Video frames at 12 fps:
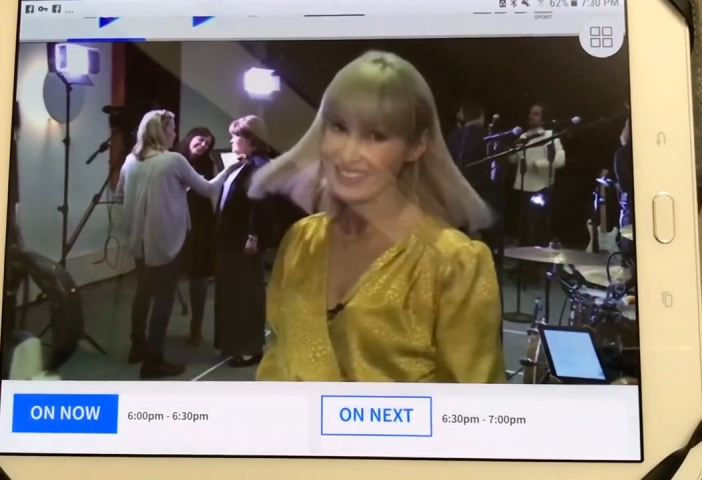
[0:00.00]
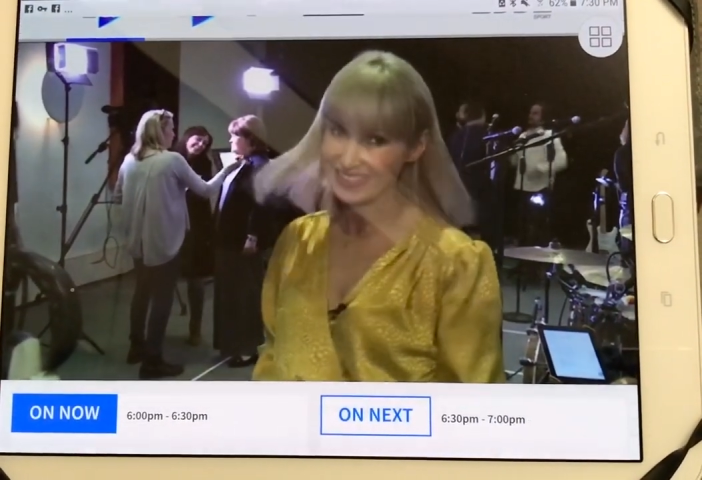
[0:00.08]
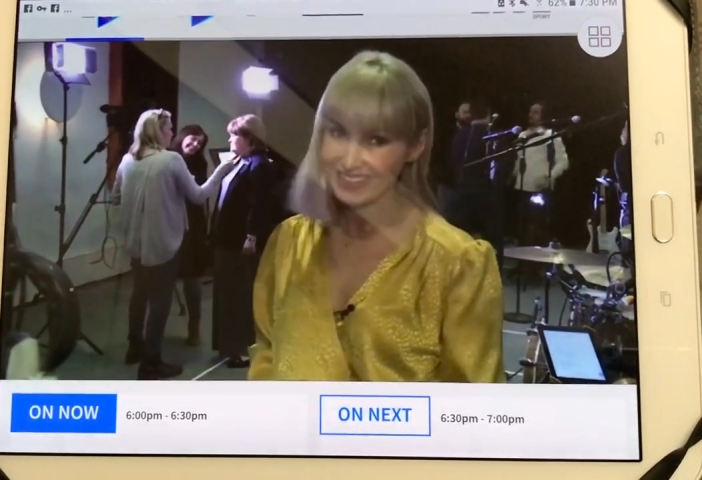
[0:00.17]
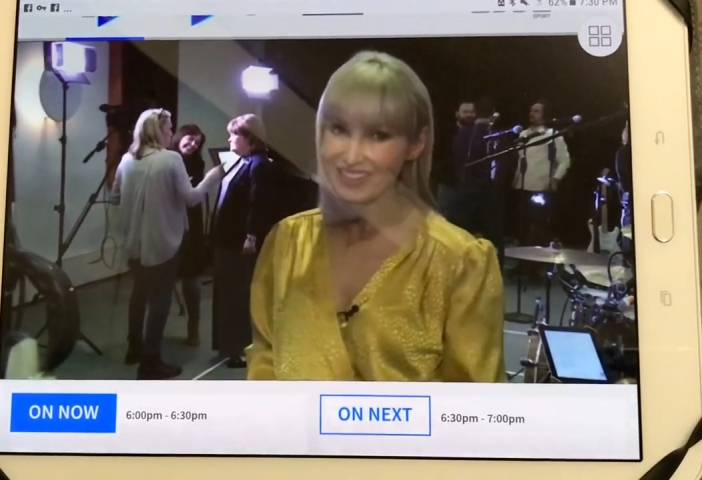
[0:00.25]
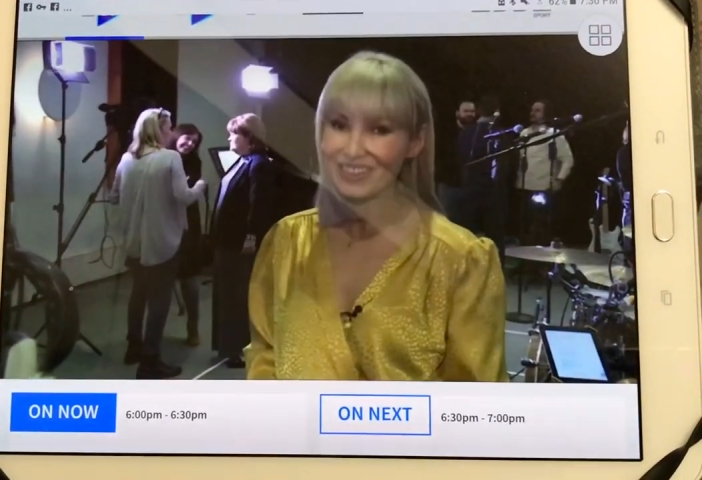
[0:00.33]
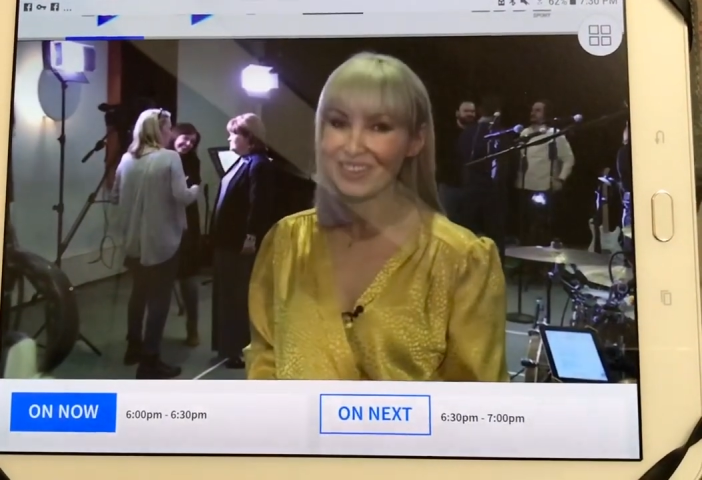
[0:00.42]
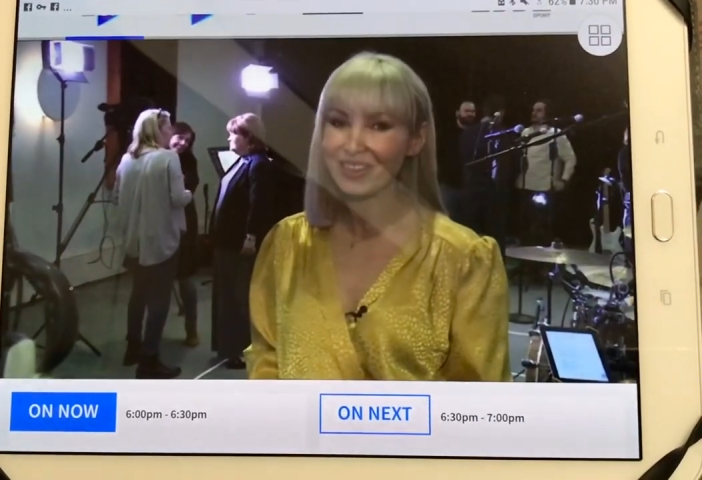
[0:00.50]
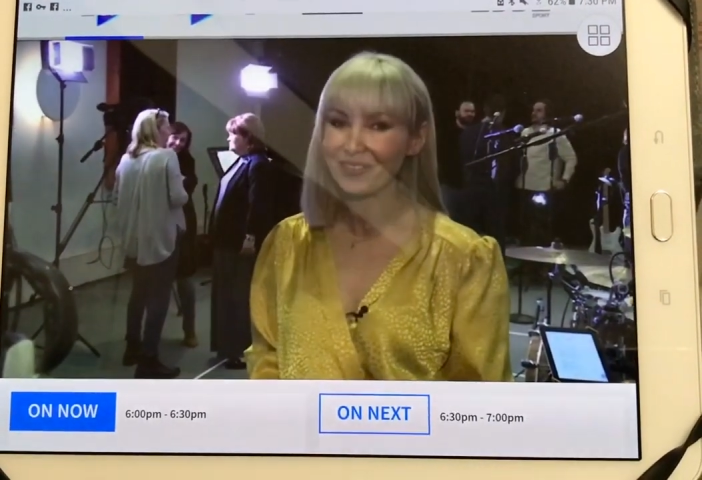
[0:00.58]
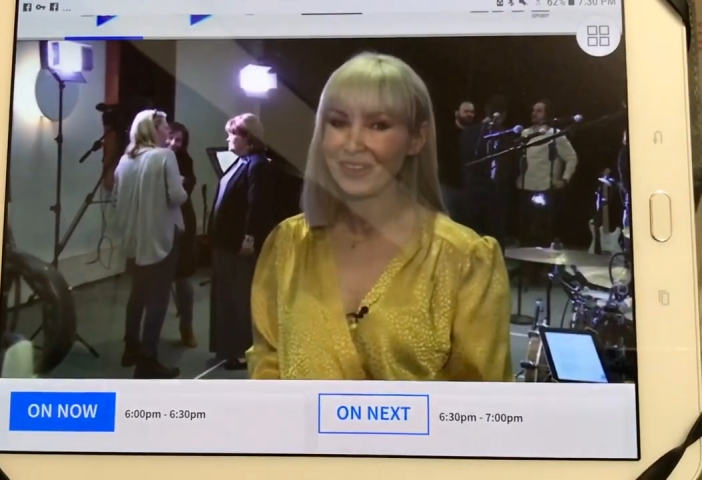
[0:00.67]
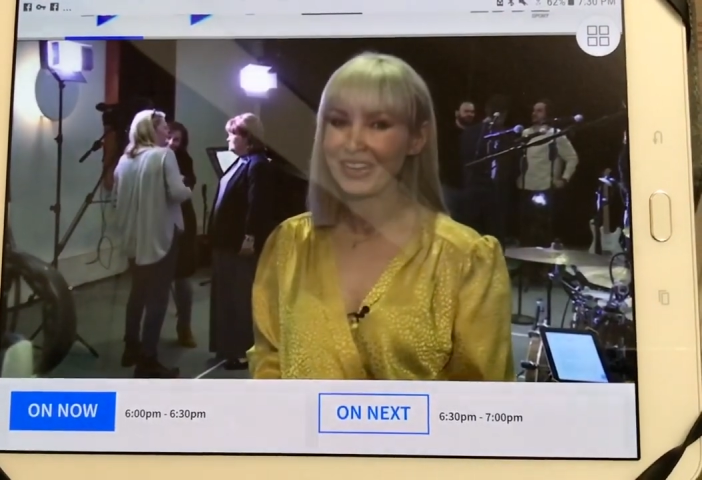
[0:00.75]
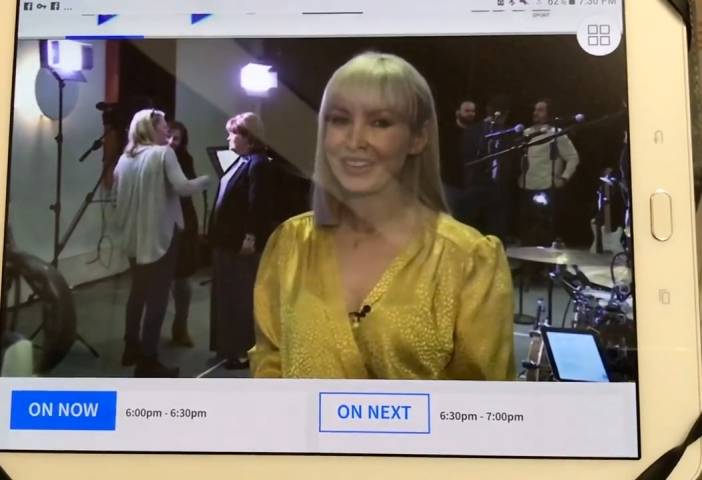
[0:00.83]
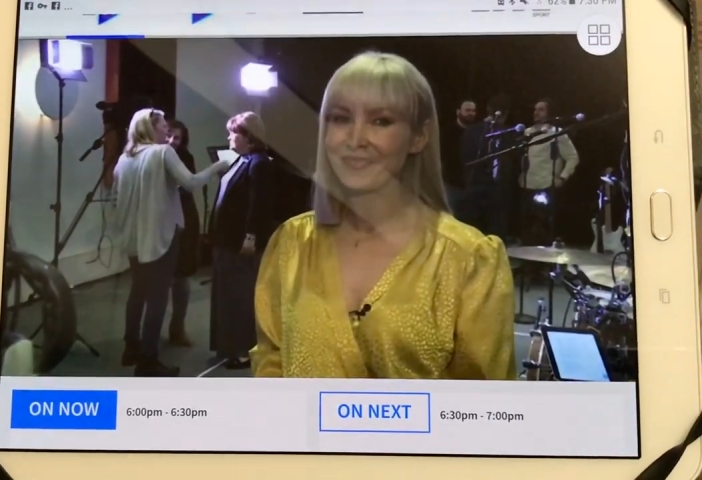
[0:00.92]
is clearly
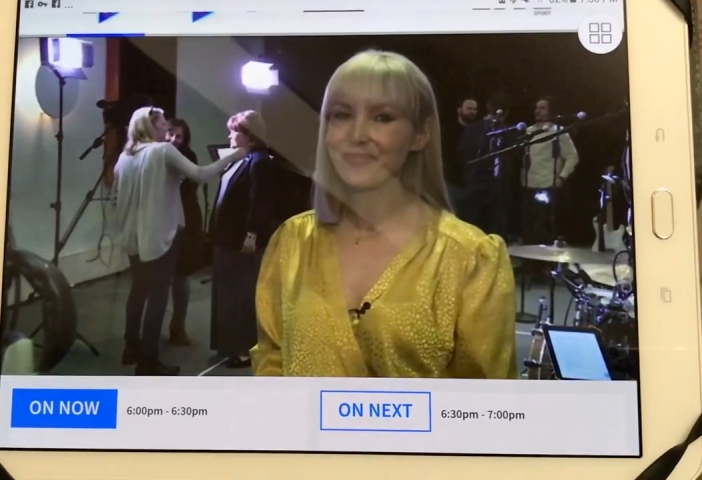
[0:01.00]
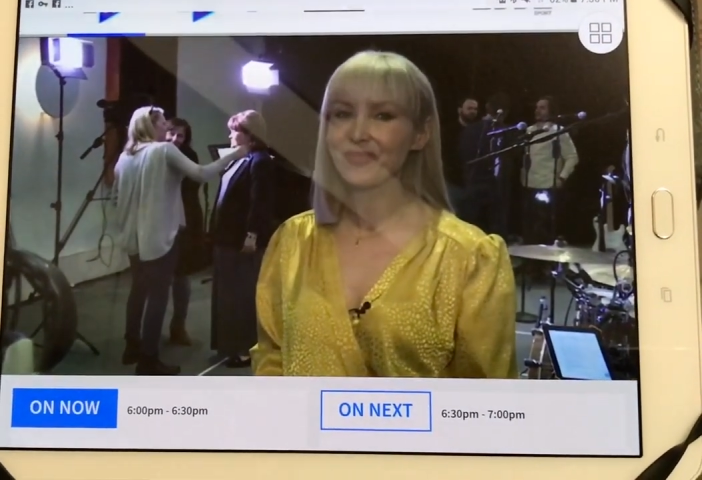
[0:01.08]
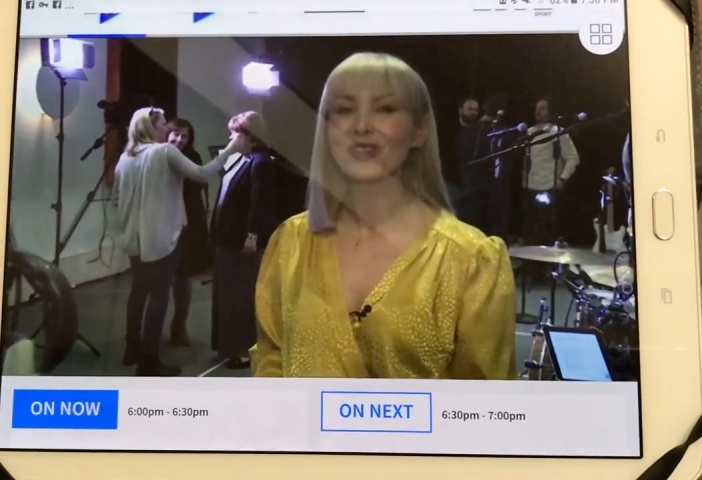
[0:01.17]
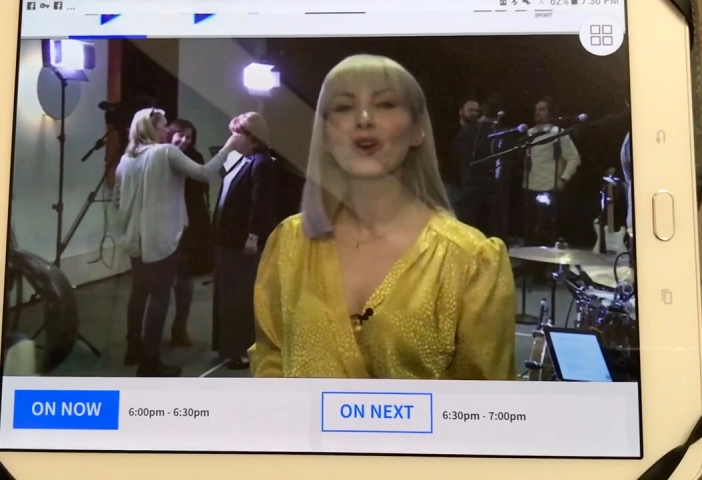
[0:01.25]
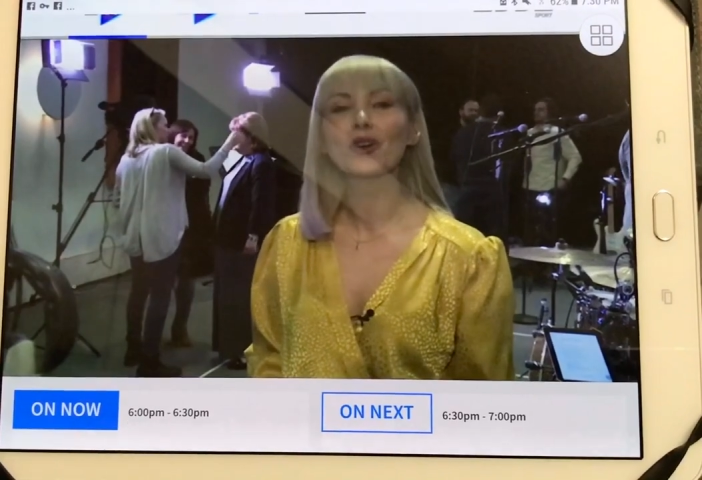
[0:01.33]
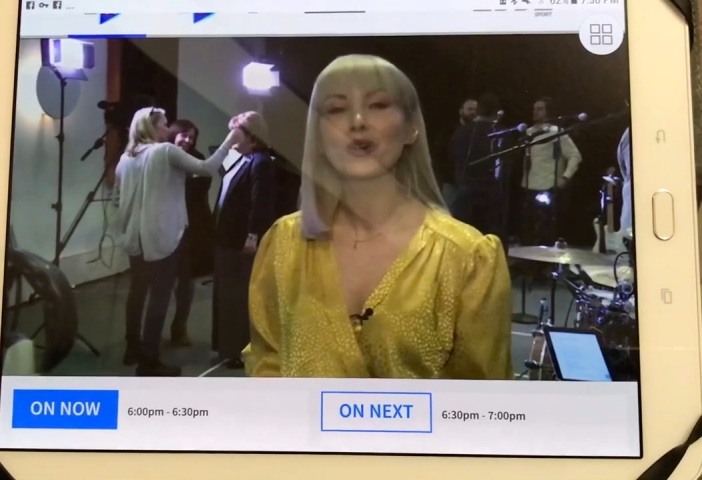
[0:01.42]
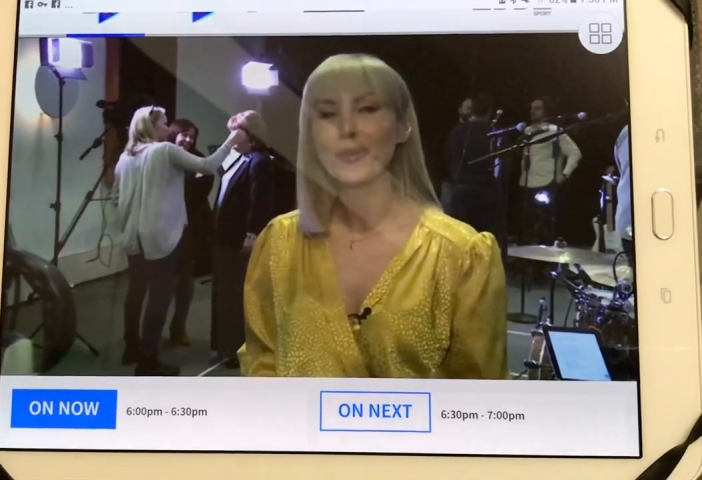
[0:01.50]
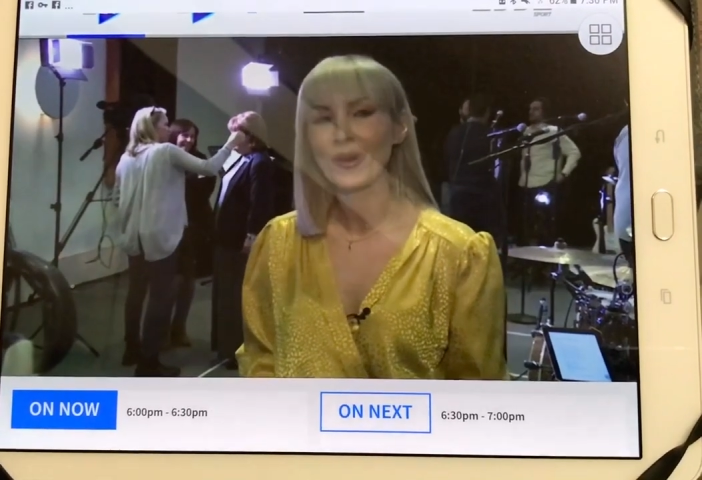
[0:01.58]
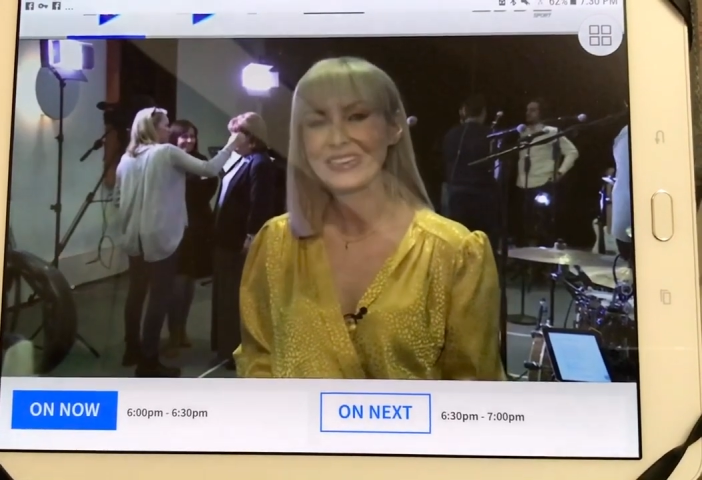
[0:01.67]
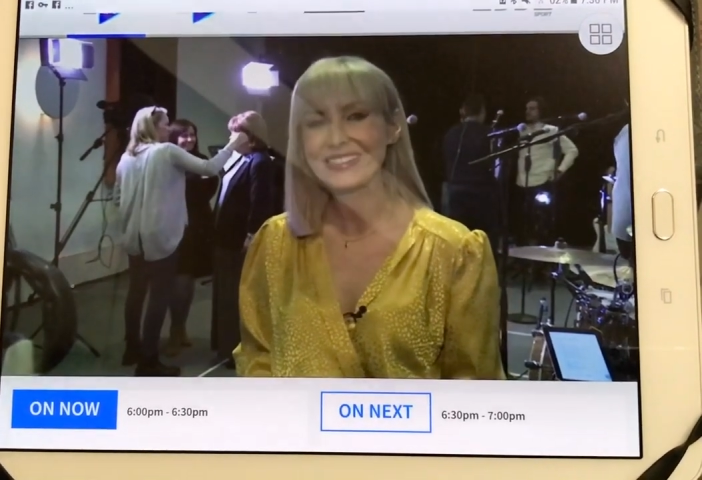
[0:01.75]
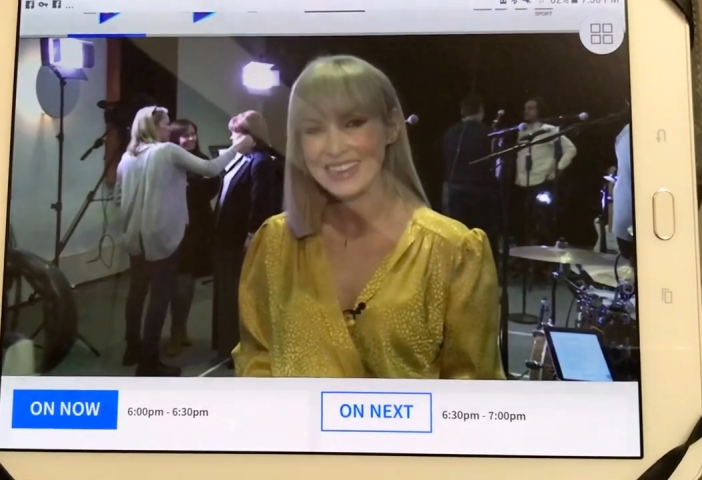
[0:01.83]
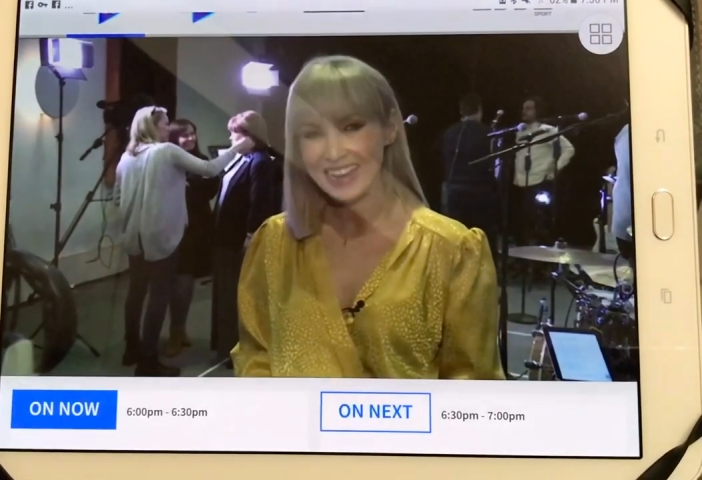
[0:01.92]
living it. Laura
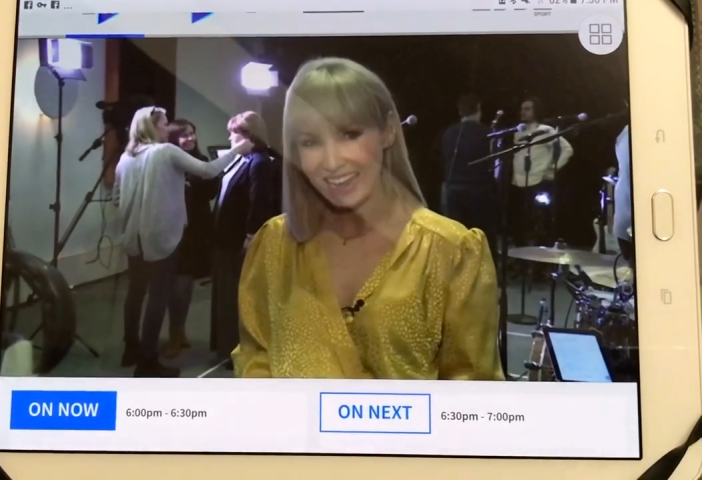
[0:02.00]
Boyd,